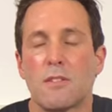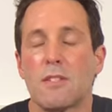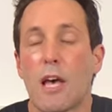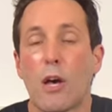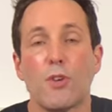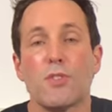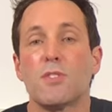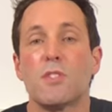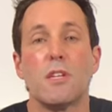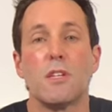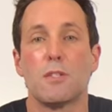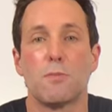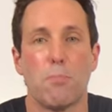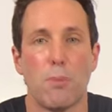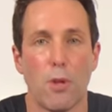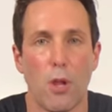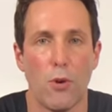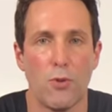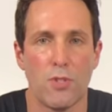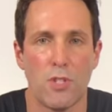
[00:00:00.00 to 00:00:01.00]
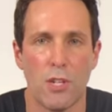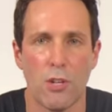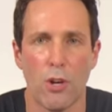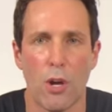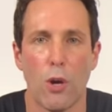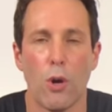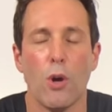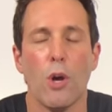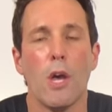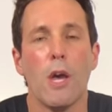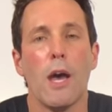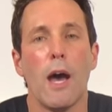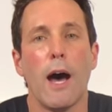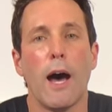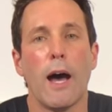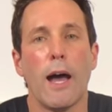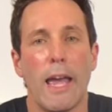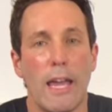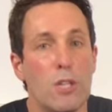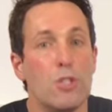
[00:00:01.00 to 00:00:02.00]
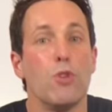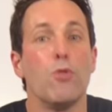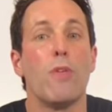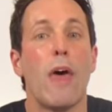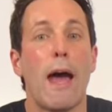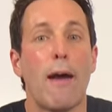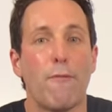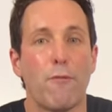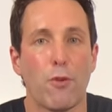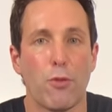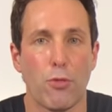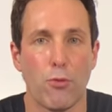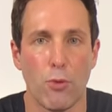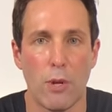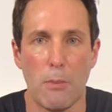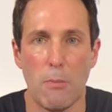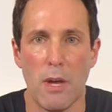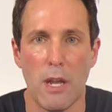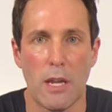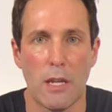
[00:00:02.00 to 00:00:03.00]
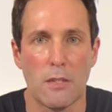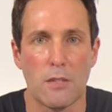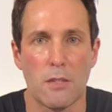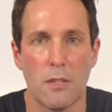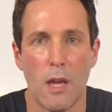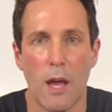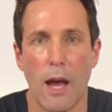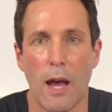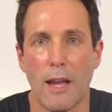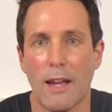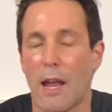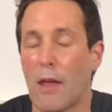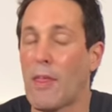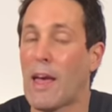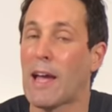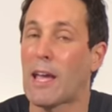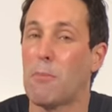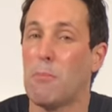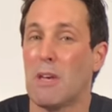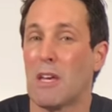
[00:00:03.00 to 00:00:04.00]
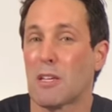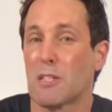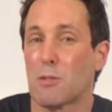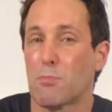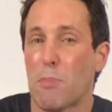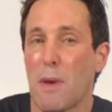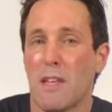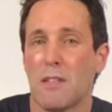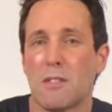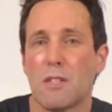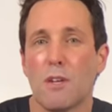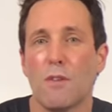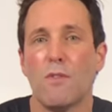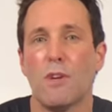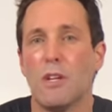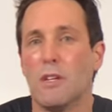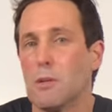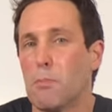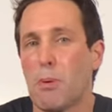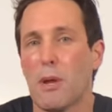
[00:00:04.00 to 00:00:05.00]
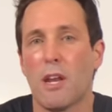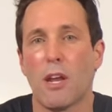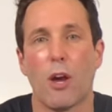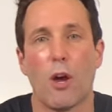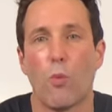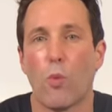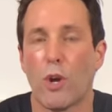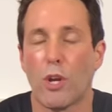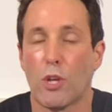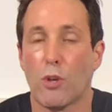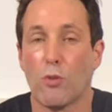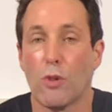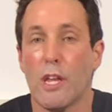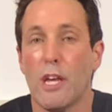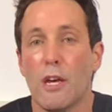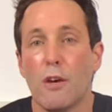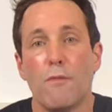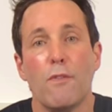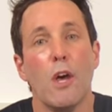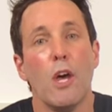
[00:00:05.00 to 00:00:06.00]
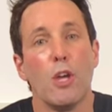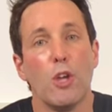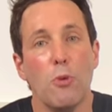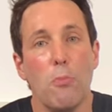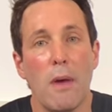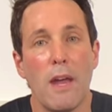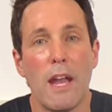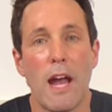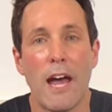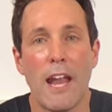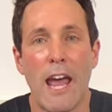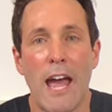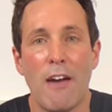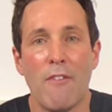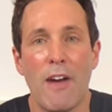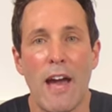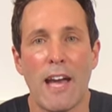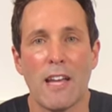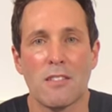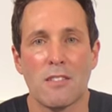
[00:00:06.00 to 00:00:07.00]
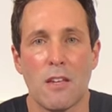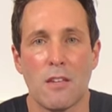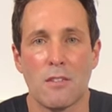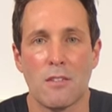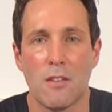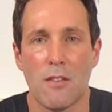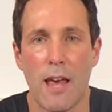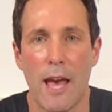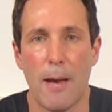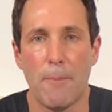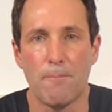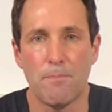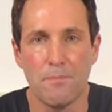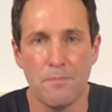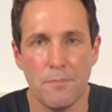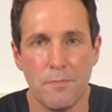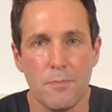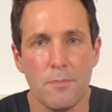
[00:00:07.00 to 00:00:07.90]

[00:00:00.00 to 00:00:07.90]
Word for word: Celsius below zero, uh, and do that for three minutes. Uh, now, that can be expensive, and depending on where you live, you may not have access to that.